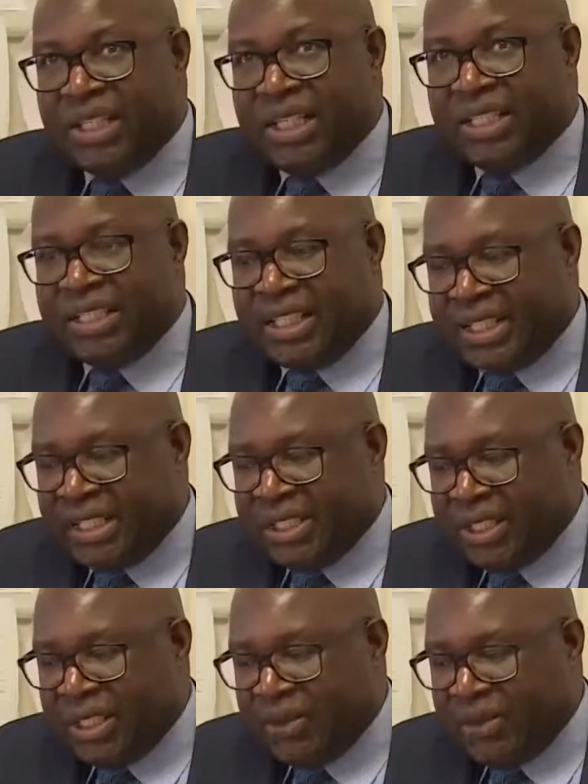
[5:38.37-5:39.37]
and they can
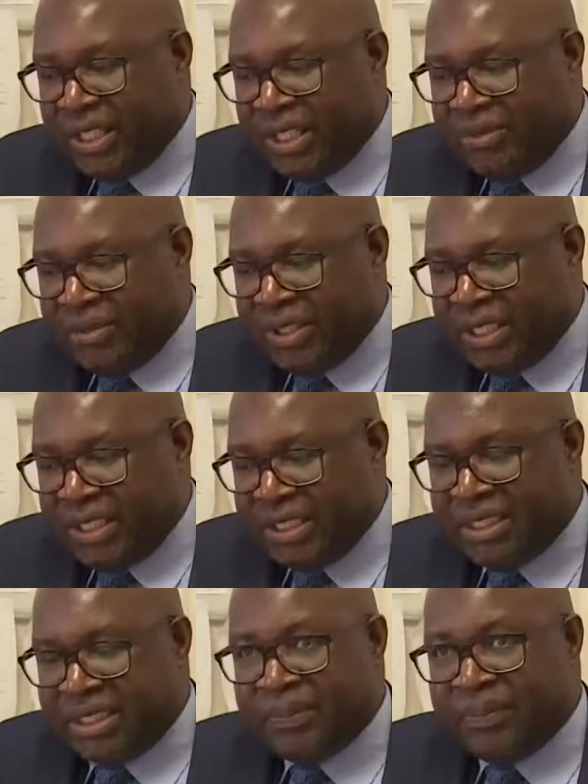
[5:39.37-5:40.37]
deal with the
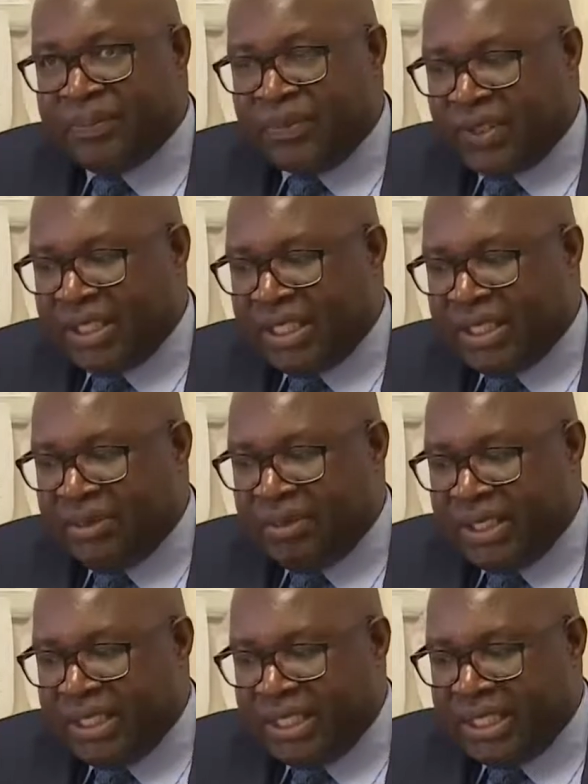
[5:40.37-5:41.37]
evidence
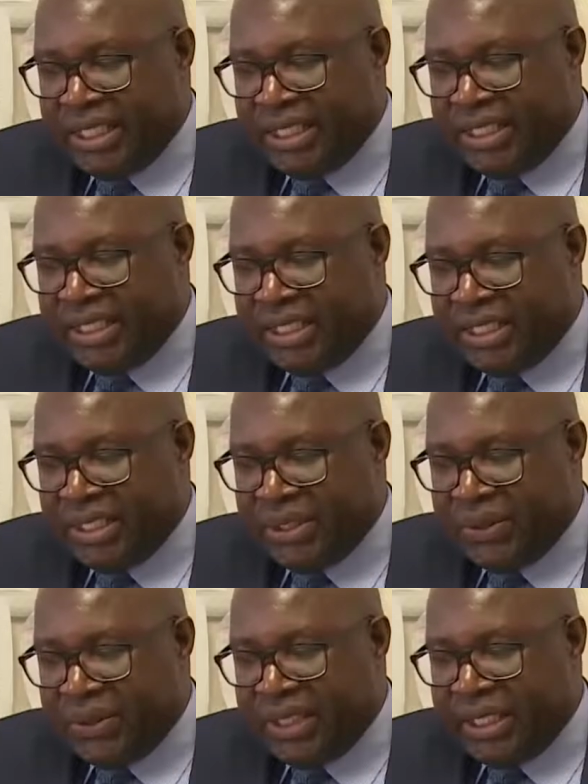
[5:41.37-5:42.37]
here in the
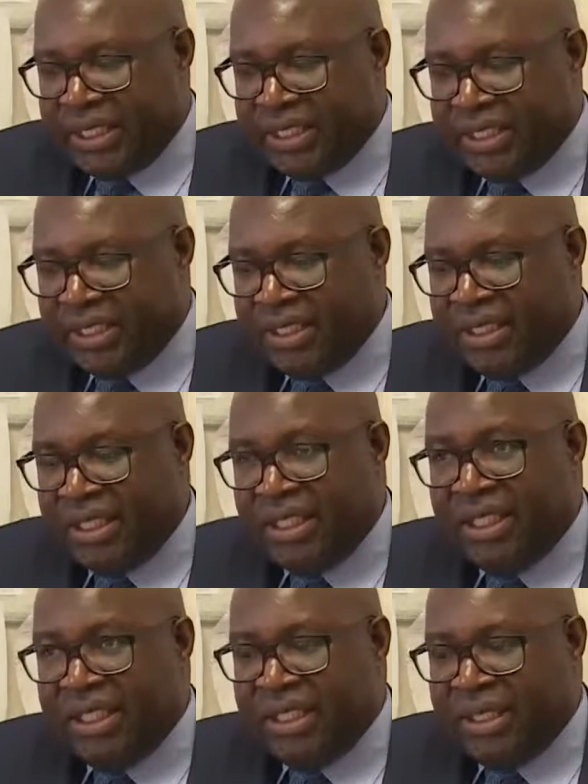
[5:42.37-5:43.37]
UK.
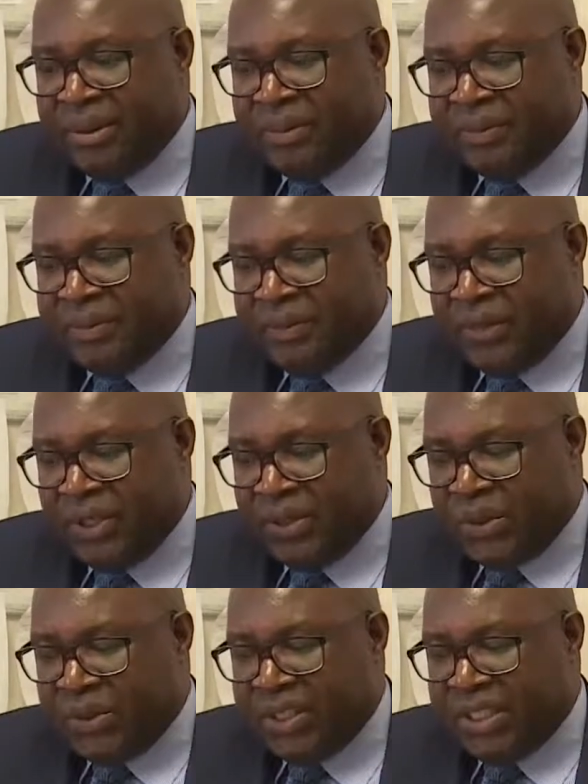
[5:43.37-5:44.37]

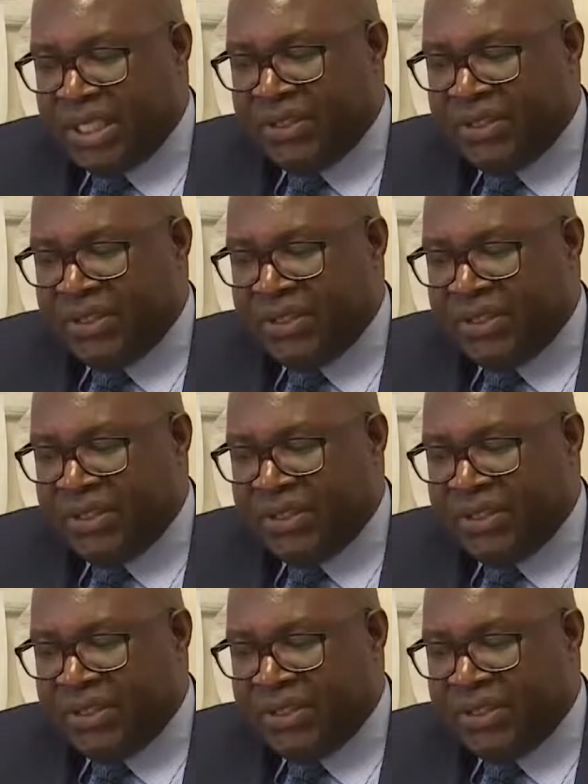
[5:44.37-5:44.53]
So these are